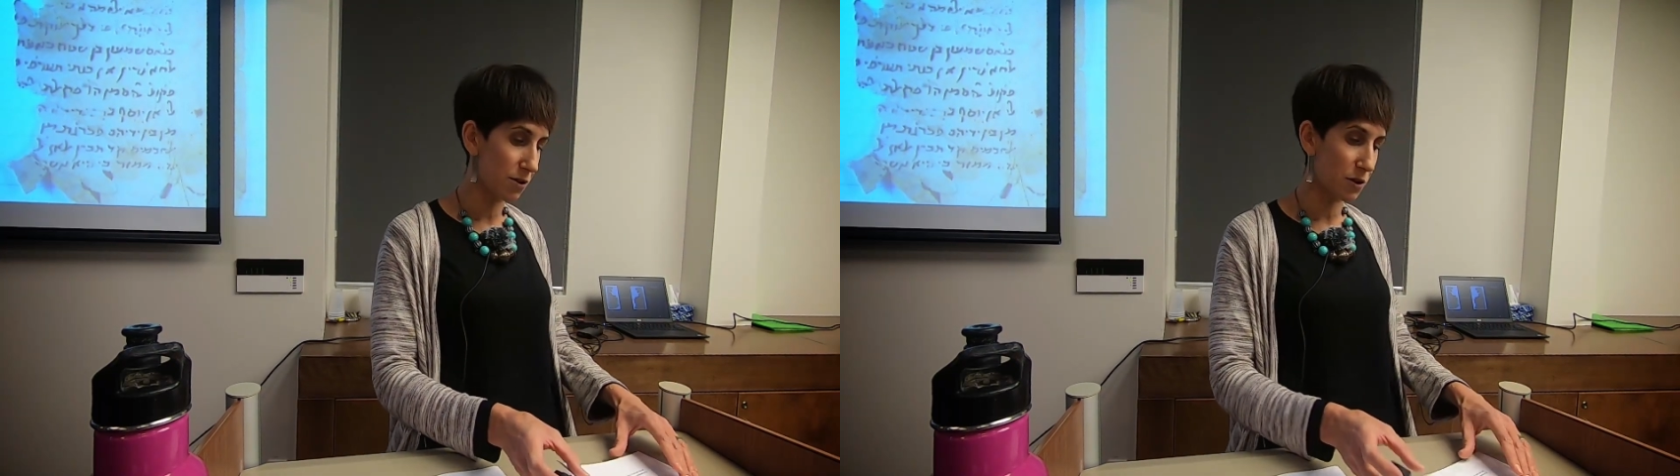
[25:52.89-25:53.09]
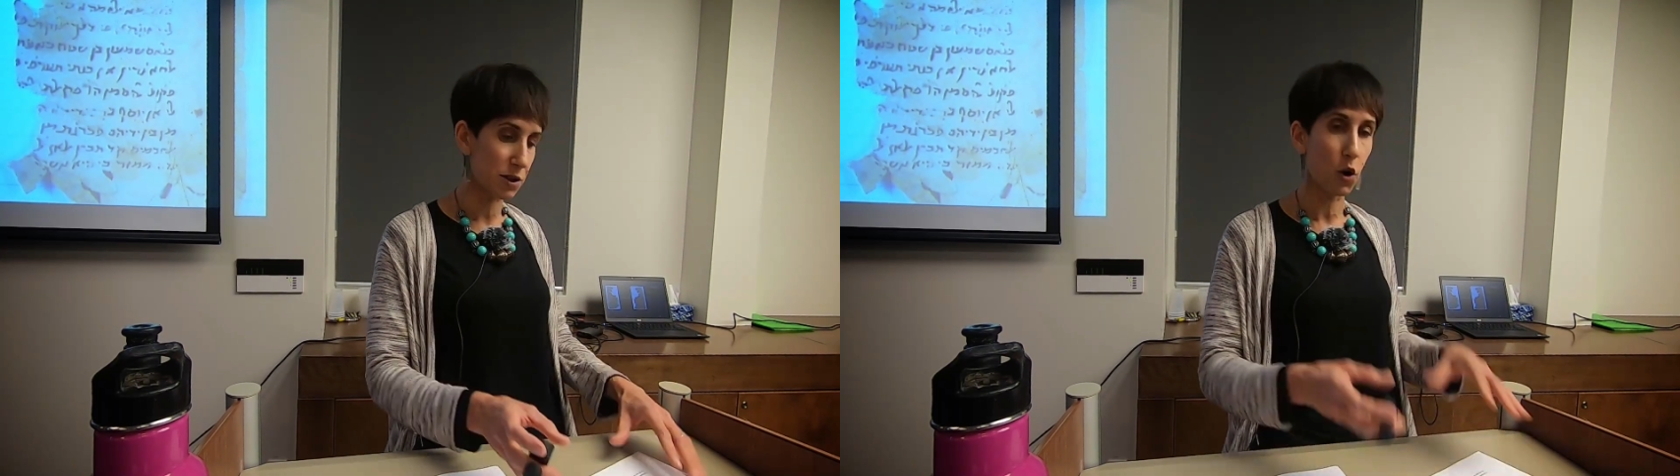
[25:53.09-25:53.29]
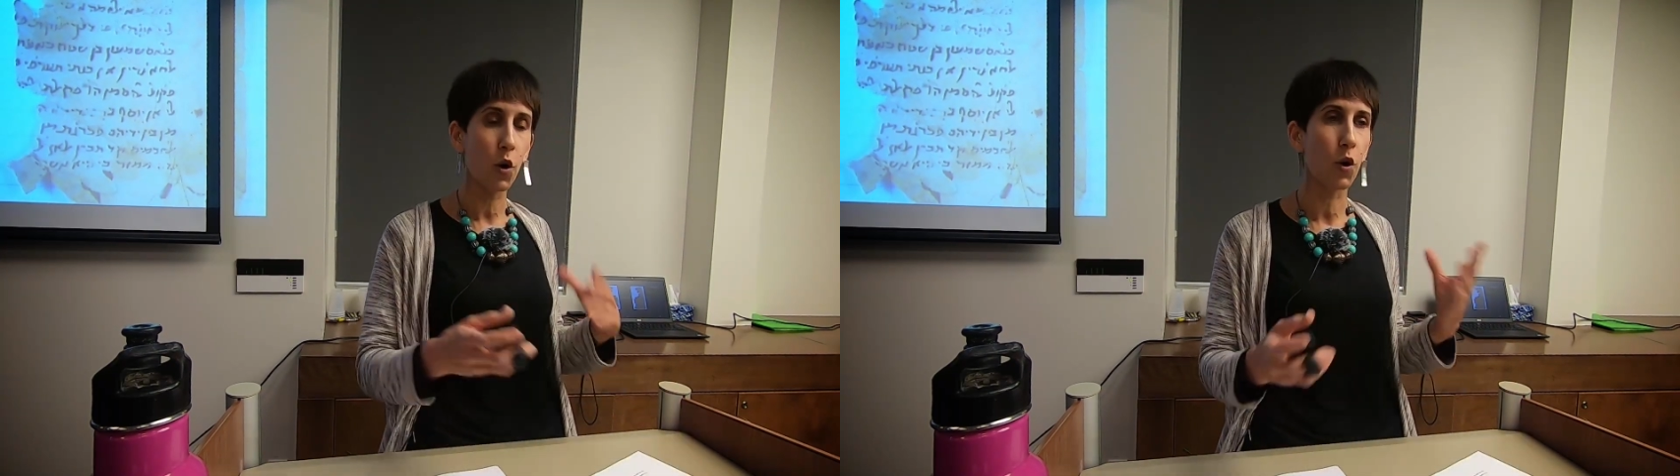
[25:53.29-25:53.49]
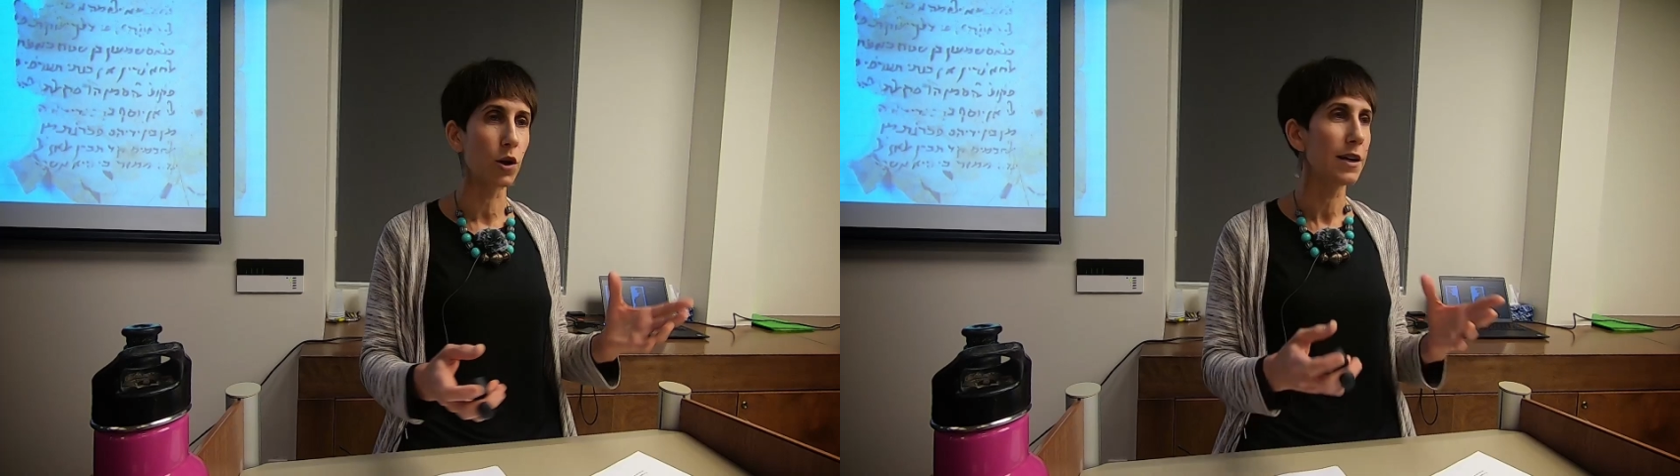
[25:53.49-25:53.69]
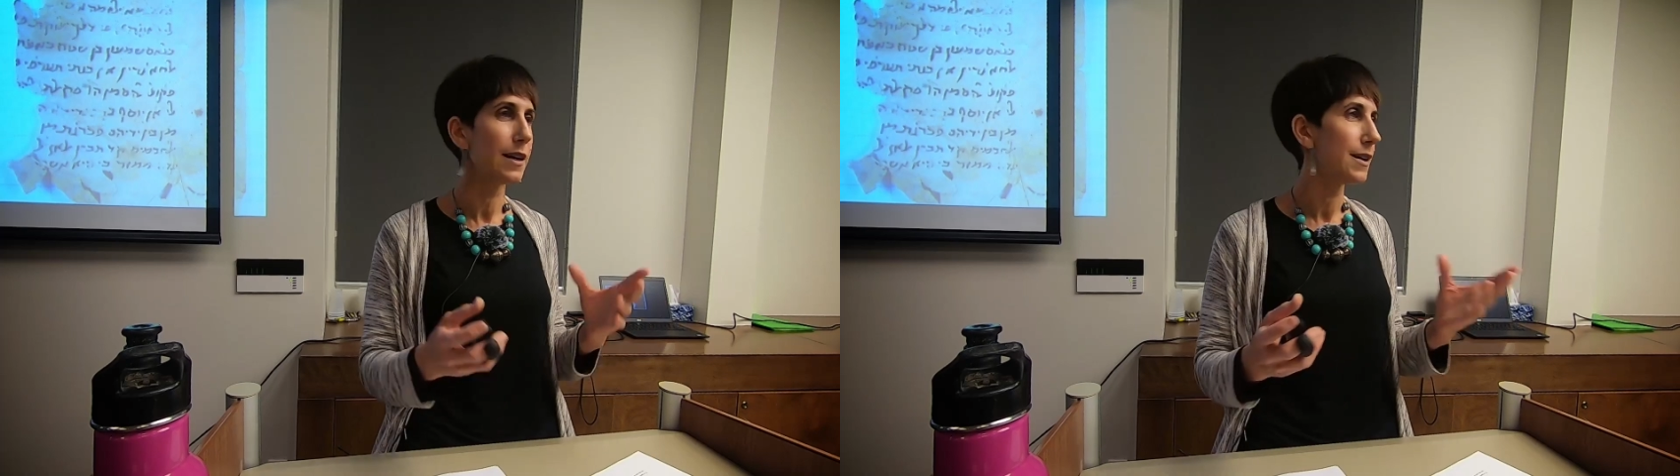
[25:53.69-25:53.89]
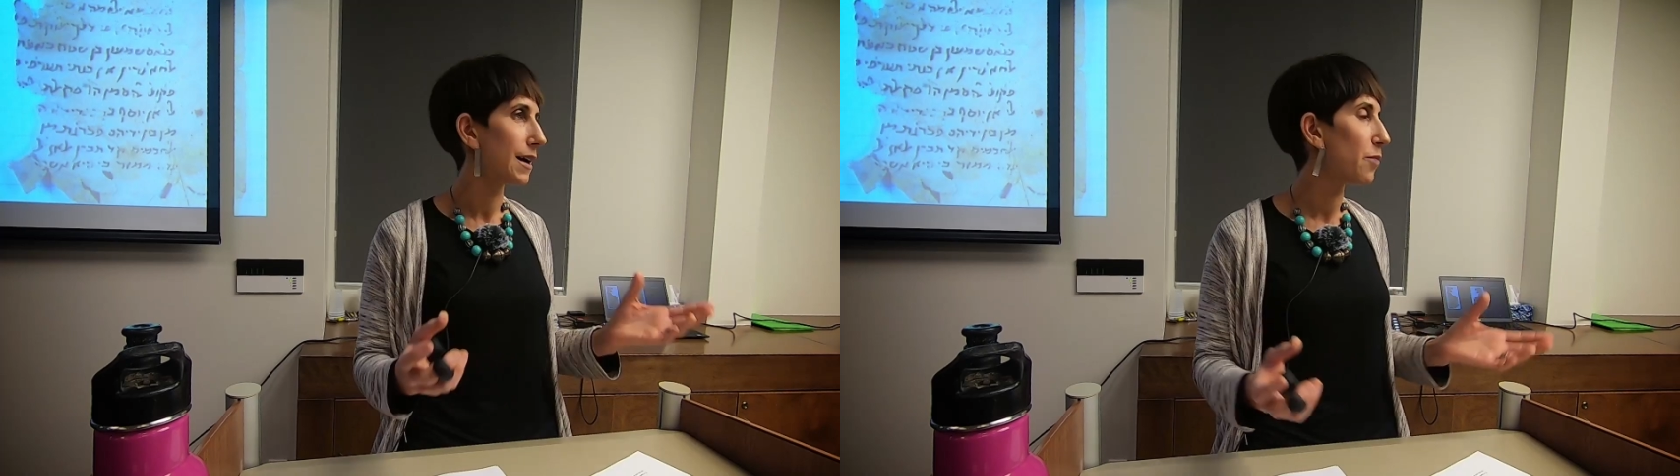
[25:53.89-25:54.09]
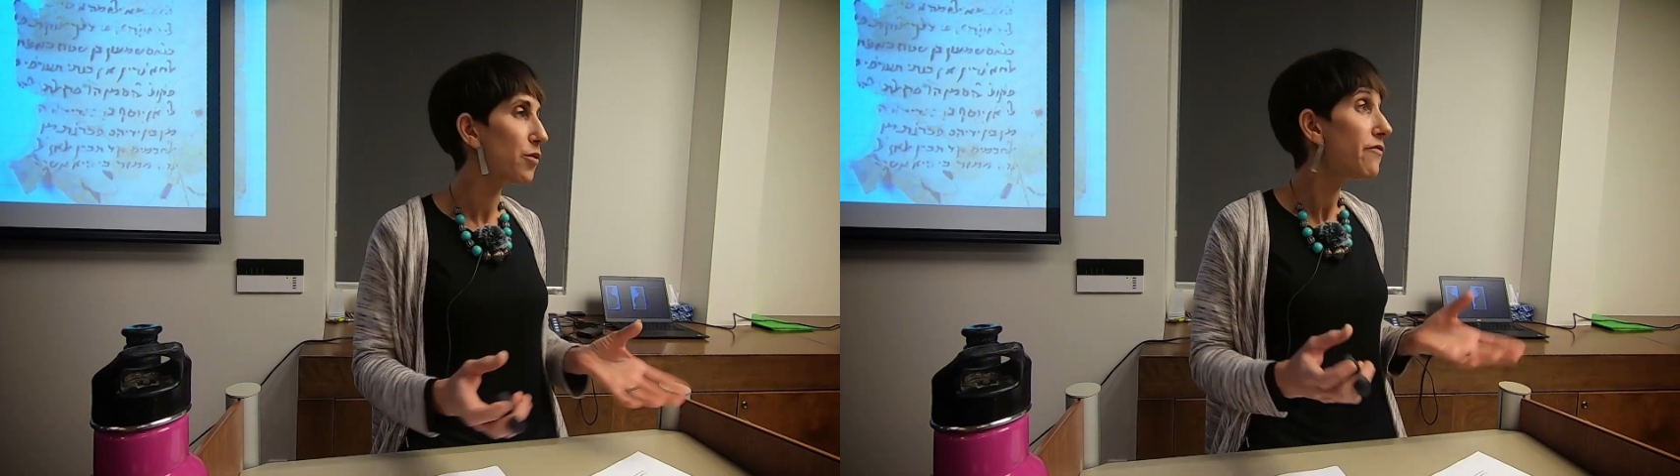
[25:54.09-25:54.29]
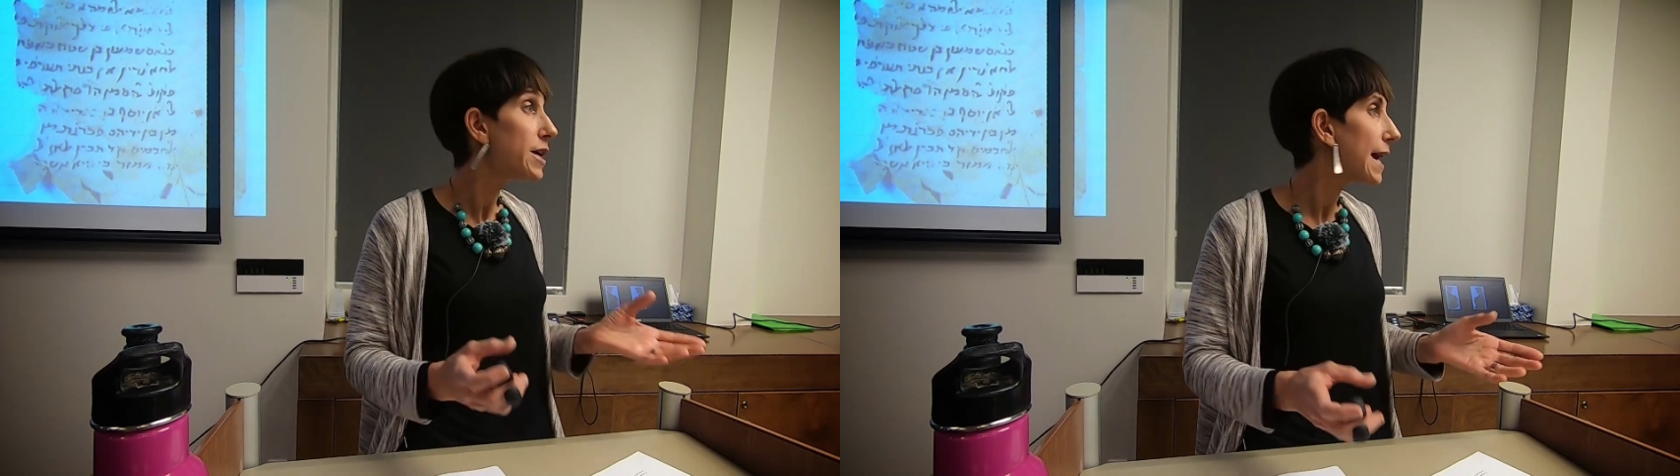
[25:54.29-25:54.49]
You know, it's a whole
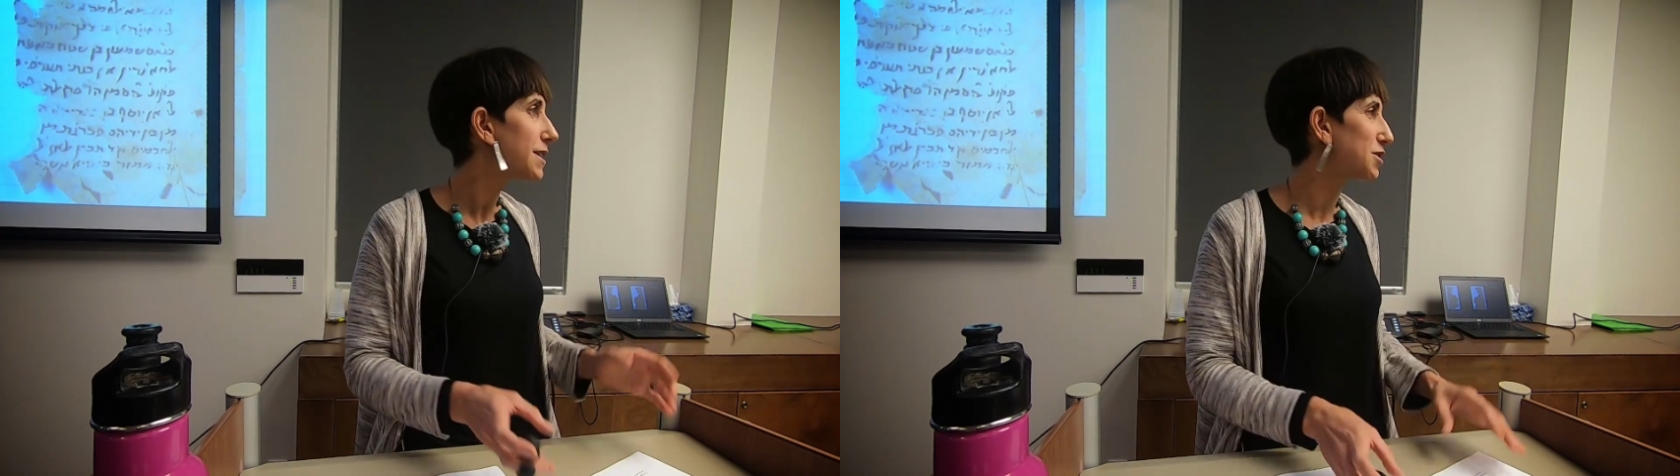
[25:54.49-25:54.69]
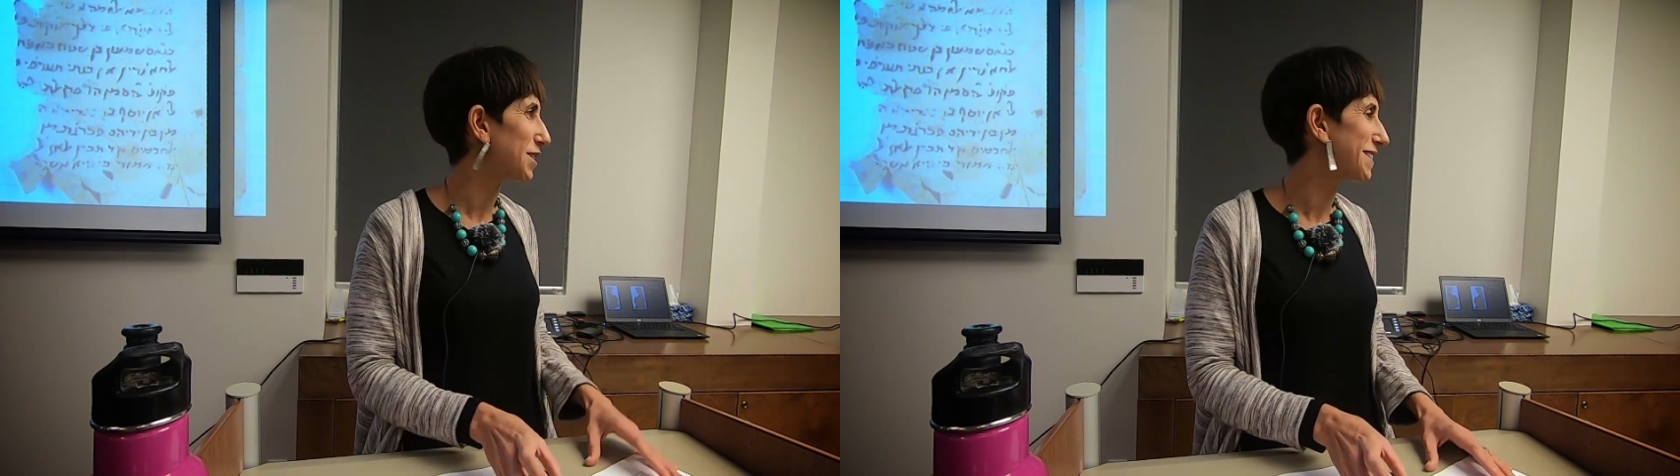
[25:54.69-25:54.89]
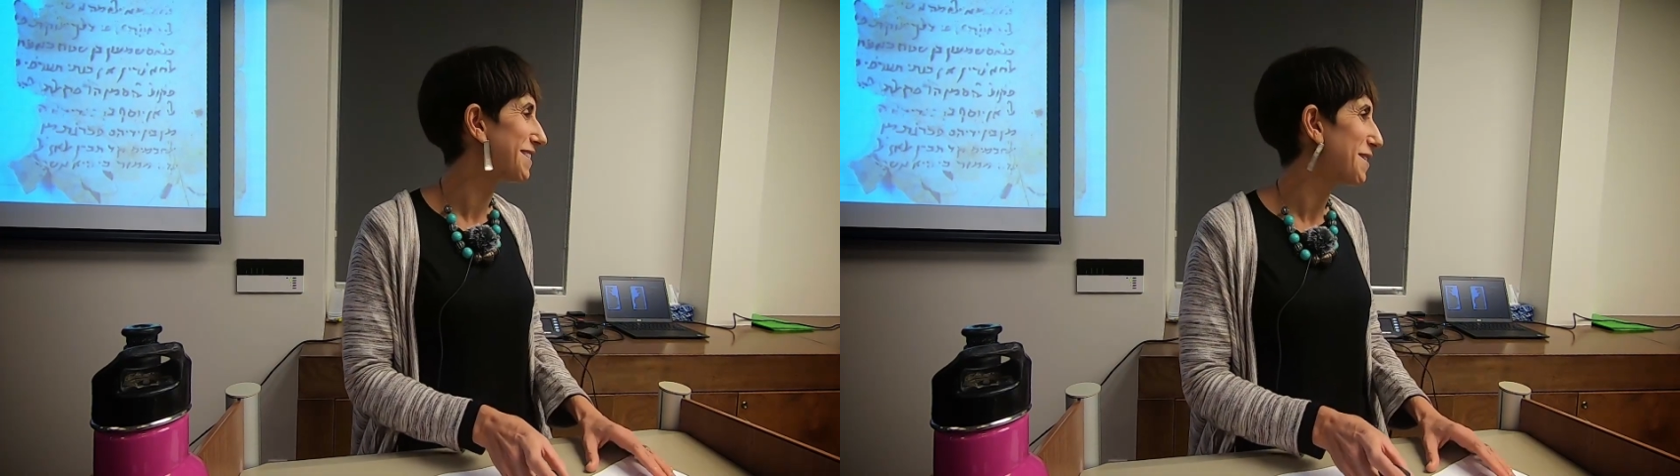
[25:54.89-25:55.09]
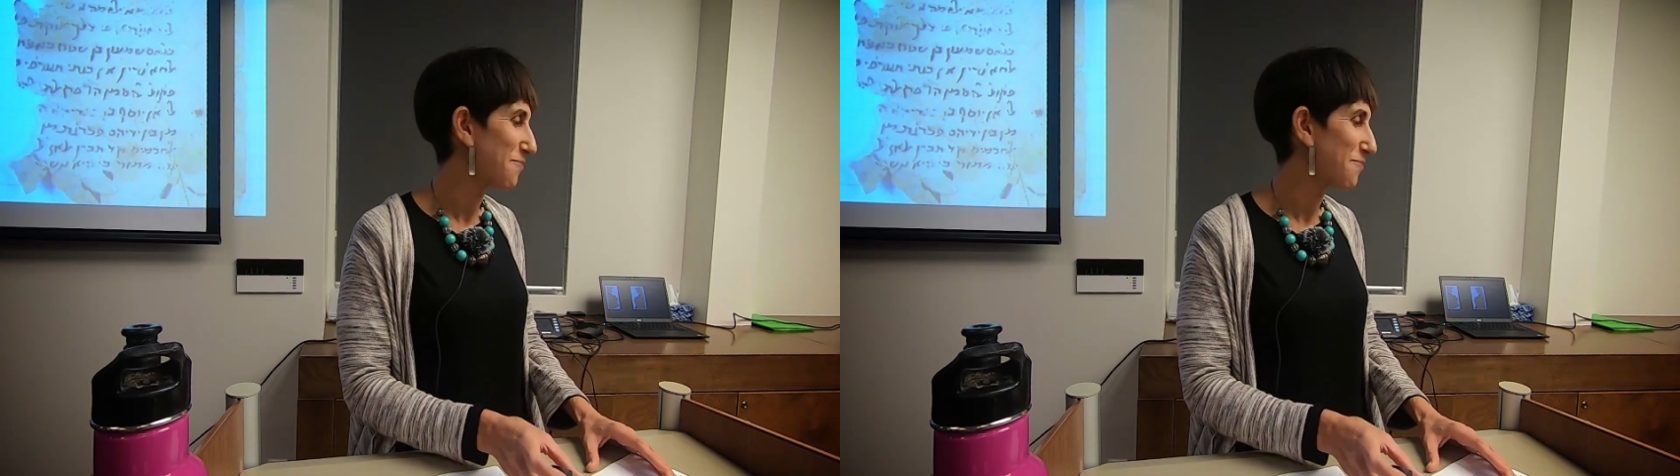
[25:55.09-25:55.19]
abbreviation